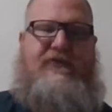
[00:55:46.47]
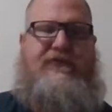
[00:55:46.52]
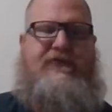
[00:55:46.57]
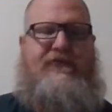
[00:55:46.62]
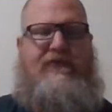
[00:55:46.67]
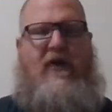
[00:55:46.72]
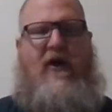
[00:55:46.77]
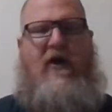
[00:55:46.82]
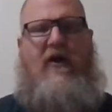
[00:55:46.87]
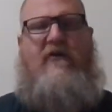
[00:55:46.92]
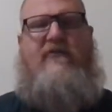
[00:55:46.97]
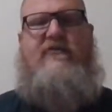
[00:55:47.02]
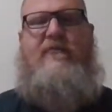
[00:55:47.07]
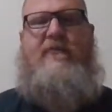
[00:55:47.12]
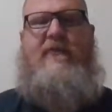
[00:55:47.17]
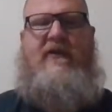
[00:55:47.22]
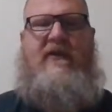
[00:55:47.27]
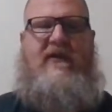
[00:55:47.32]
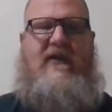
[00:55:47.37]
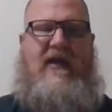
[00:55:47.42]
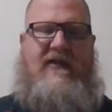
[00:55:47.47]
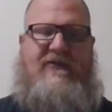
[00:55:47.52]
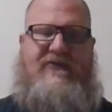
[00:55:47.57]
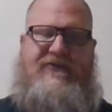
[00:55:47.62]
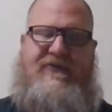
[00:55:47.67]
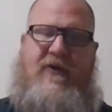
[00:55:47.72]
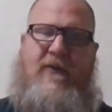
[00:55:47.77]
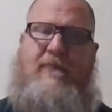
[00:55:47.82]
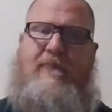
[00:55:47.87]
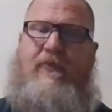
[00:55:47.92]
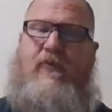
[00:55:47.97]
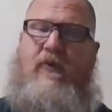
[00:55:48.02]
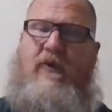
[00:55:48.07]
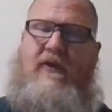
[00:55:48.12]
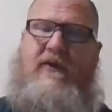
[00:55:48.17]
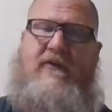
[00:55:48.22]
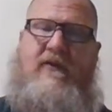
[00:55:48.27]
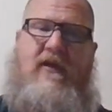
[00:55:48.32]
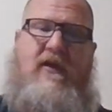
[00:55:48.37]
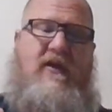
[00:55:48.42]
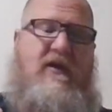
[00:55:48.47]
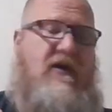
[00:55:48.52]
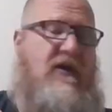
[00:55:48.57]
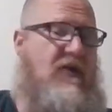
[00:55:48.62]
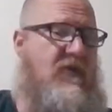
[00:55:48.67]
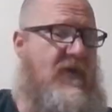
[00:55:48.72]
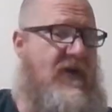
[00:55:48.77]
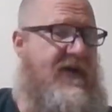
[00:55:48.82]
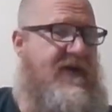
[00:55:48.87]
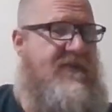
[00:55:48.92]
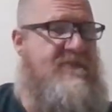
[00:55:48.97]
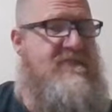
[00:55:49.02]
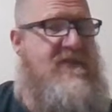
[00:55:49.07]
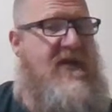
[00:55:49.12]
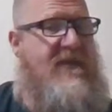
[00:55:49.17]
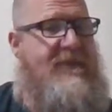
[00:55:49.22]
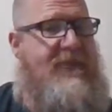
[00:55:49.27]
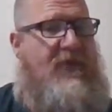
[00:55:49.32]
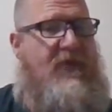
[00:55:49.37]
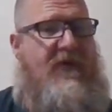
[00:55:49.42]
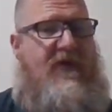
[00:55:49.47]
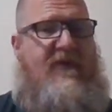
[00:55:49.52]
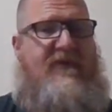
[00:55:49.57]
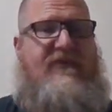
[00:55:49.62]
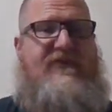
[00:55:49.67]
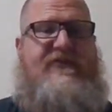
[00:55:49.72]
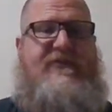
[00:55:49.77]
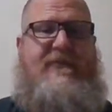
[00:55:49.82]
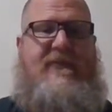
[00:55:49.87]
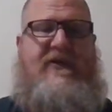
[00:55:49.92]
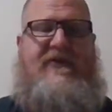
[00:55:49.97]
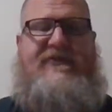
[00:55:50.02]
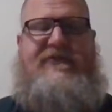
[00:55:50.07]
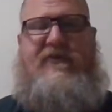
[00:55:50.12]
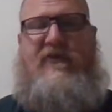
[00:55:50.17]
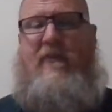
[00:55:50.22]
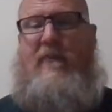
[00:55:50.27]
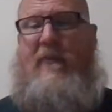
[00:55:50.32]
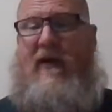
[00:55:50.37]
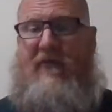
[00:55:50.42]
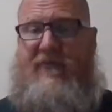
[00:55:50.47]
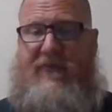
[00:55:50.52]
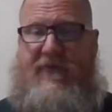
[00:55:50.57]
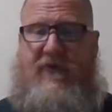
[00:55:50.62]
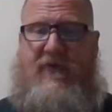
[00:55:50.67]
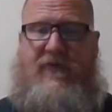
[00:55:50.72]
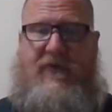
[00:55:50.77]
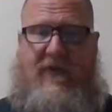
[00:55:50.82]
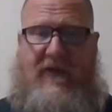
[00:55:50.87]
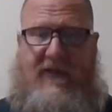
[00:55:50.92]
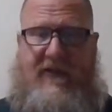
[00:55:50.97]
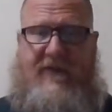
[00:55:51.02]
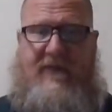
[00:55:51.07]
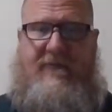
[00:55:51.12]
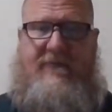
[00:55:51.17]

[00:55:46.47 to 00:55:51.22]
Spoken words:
to talk to me at some point around the midpoint of the semester about their grade.